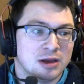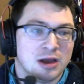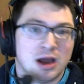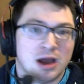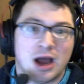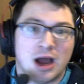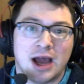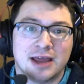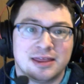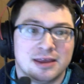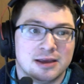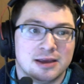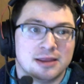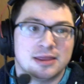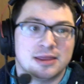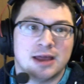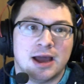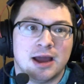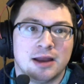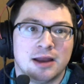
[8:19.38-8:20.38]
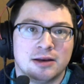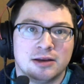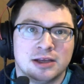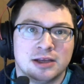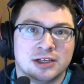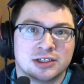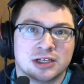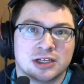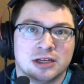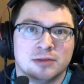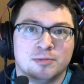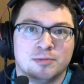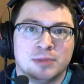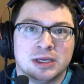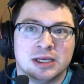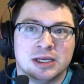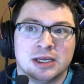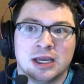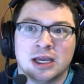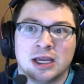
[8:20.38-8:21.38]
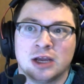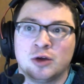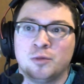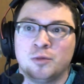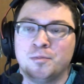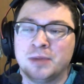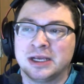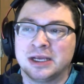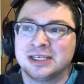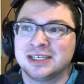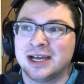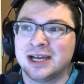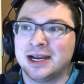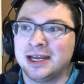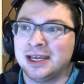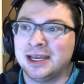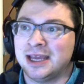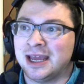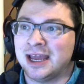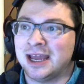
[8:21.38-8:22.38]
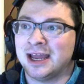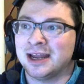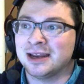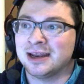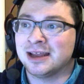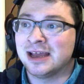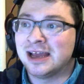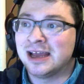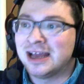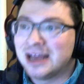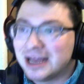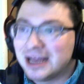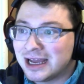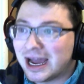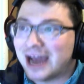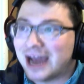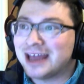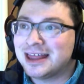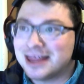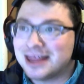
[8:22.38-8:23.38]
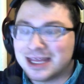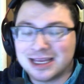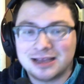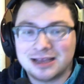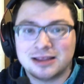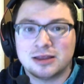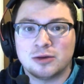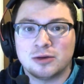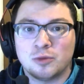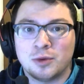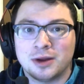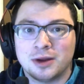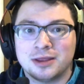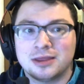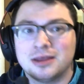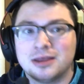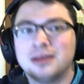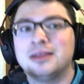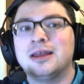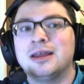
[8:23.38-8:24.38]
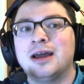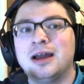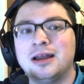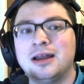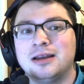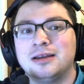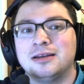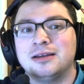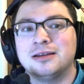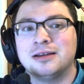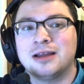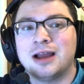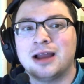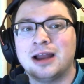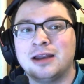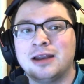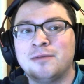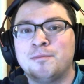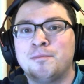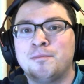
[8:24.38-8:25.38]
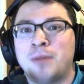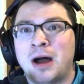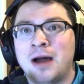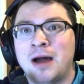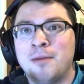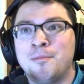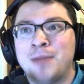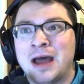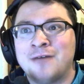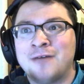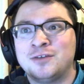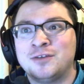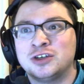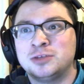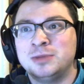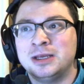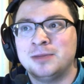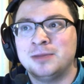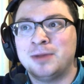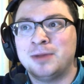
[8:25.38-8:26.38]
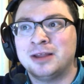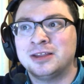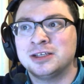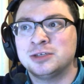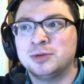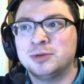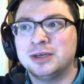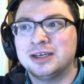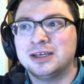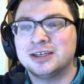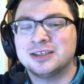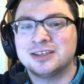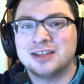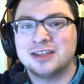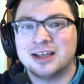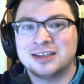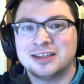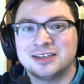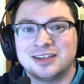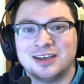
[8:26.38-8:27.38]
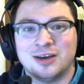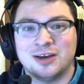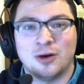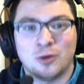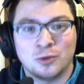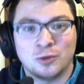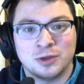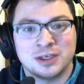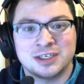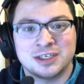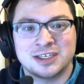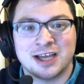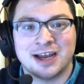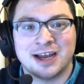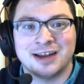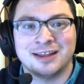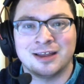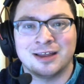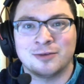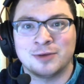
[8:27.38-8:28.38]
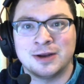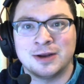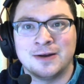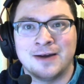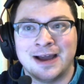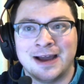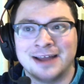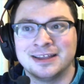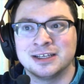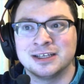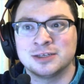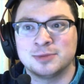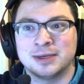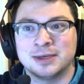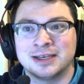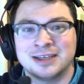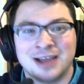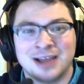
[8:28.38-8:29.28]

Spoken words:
I think that he's going to be a big signing. And I think the one thing that kind of baffles me about this week is that's the only signing that Reno had this week.